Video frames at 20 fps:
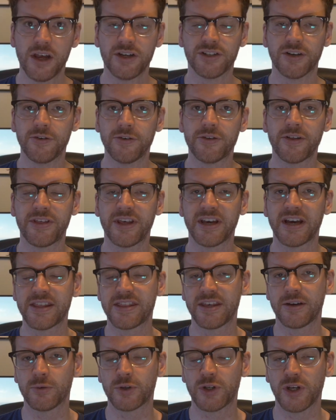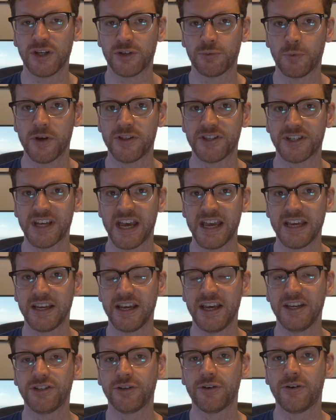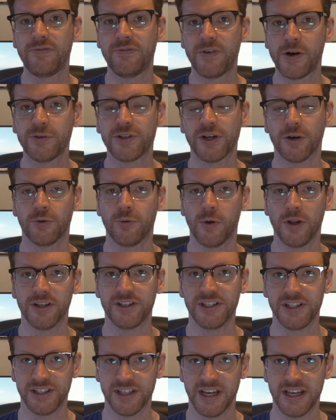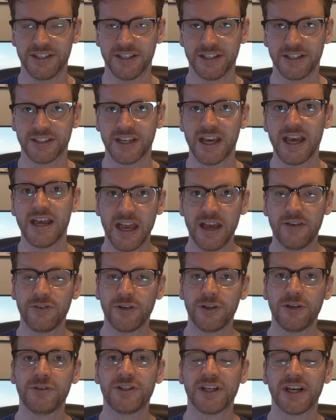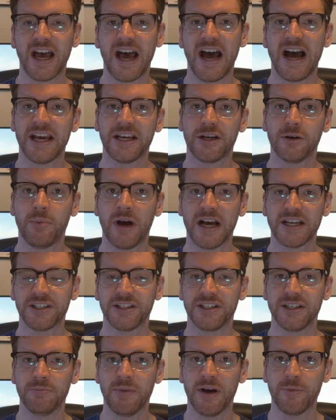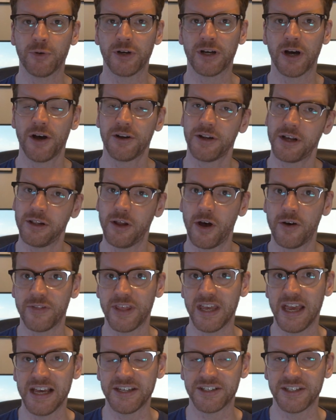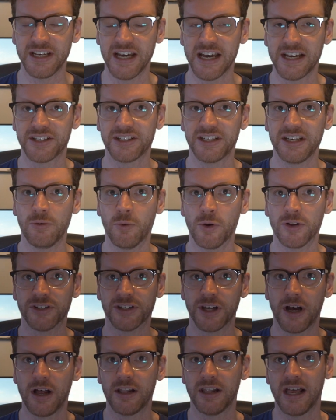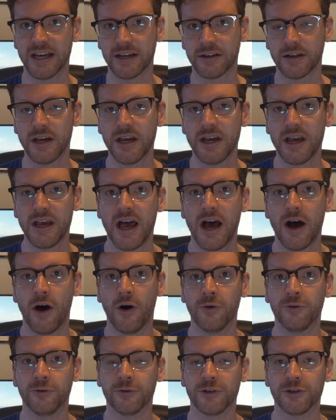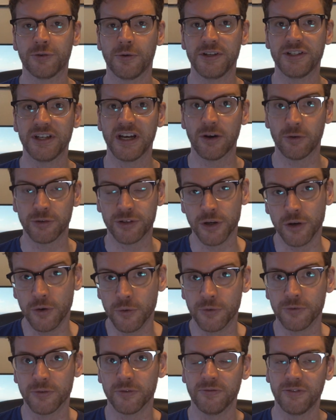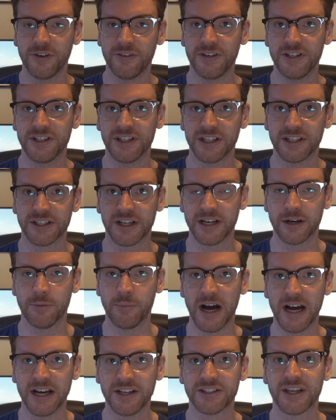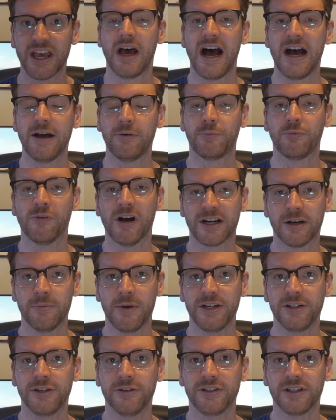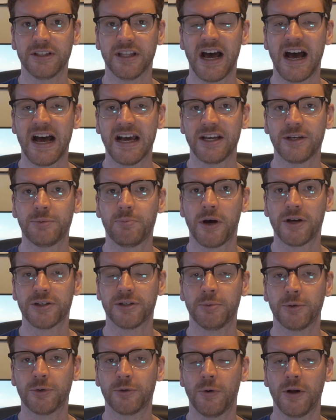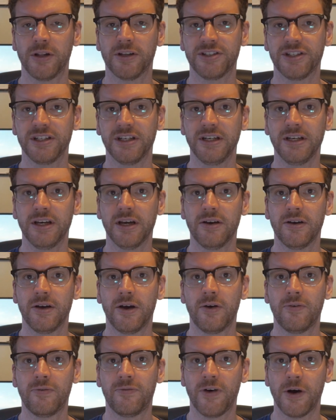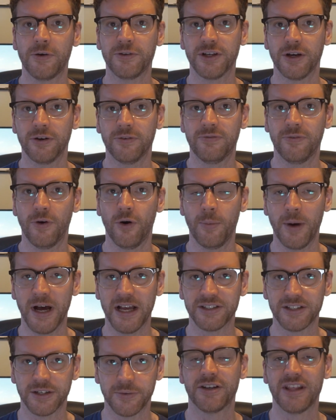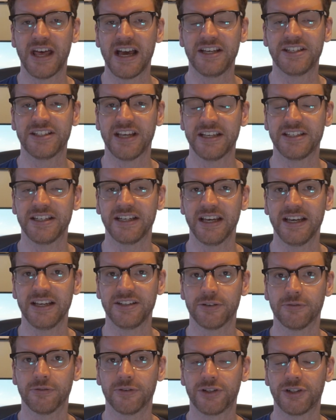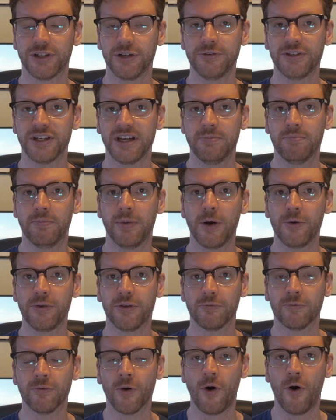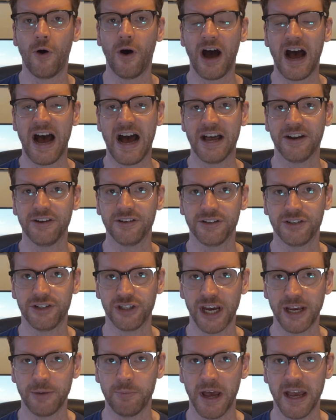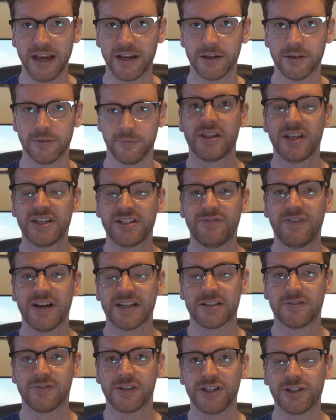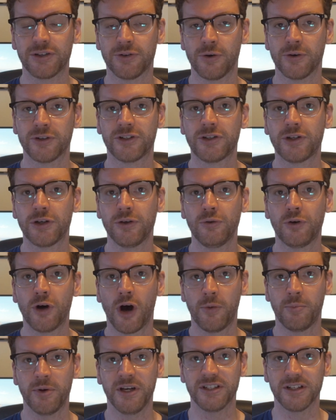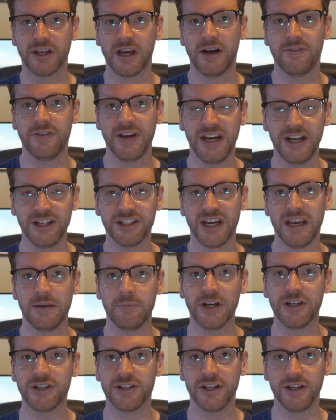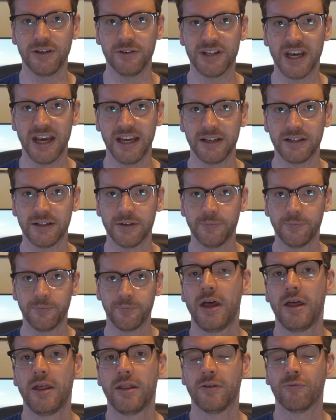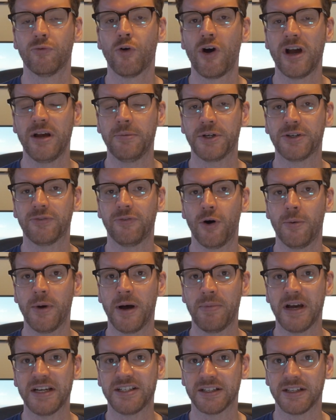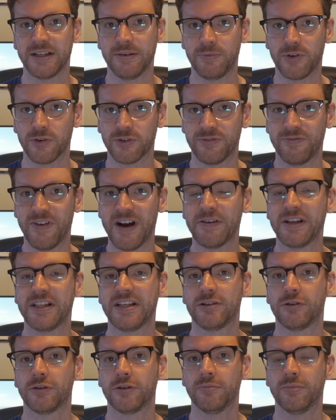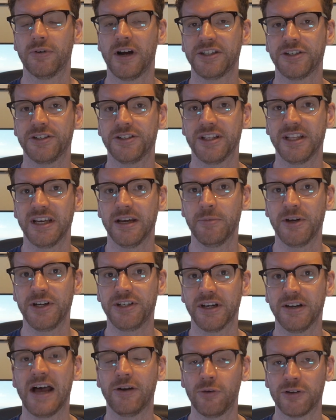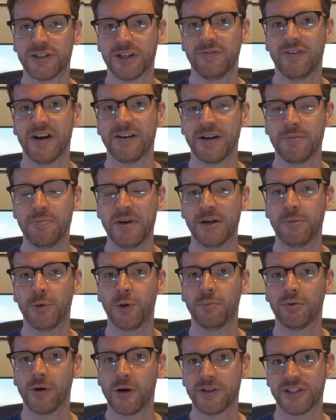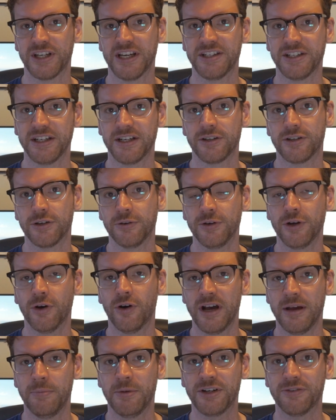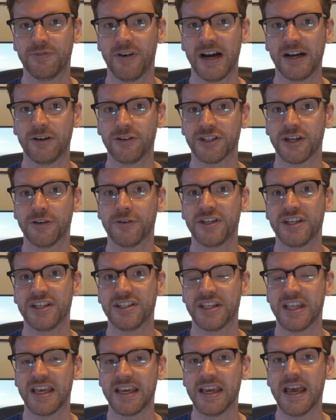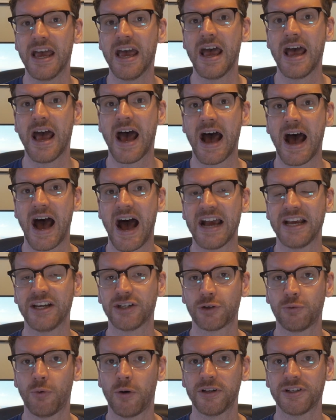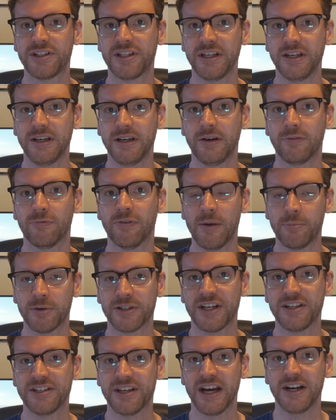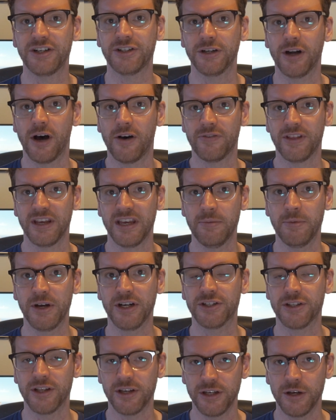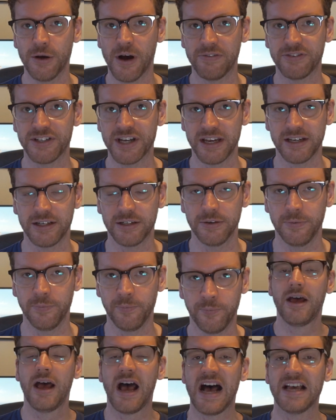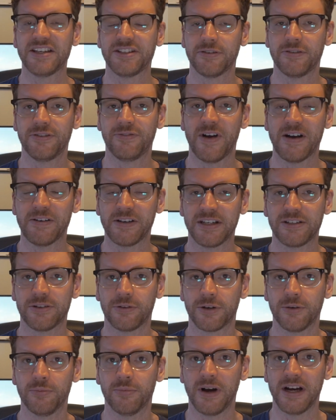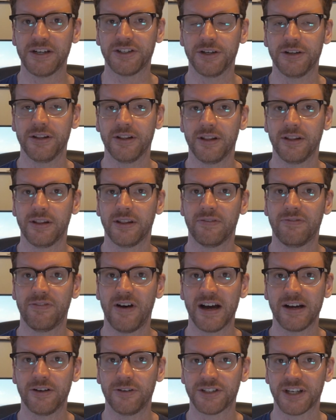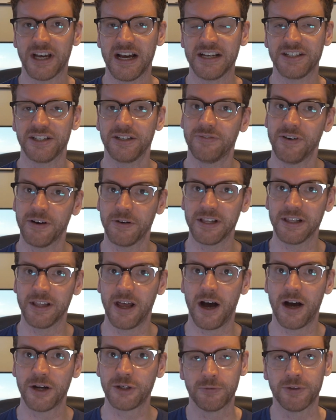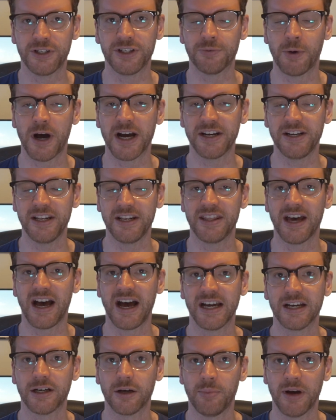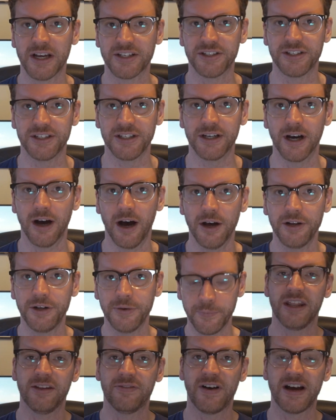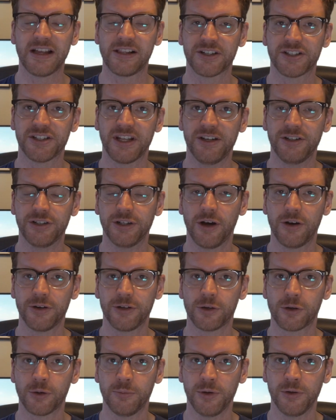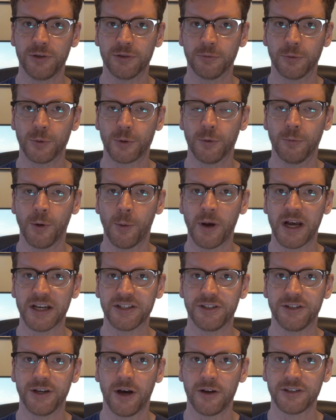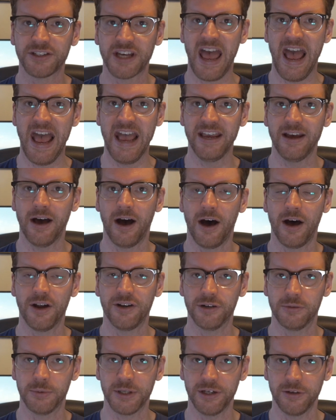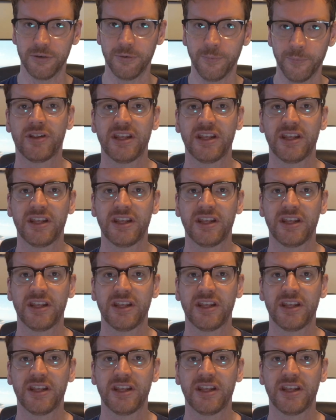So another thing I think is worth setting is your photo quality settings. If you're using a high capacity memory card, a lot of the SDXC ones are, like 128 or 256 gigabytes, I would recommend using the highest possible quality photo format. So that is setting it to shoot in both RAW and JPEG. This effectively stores 2 copies of each image that you take. The RAW image format basically does very little compression to the image and also very minimal processing to your image file, so it is the highest quality representation of the image that you have taken. As there is very little compression, the file size is very large, which is why you need the higher capacity card, and the file extension on your computer will come up as .arw.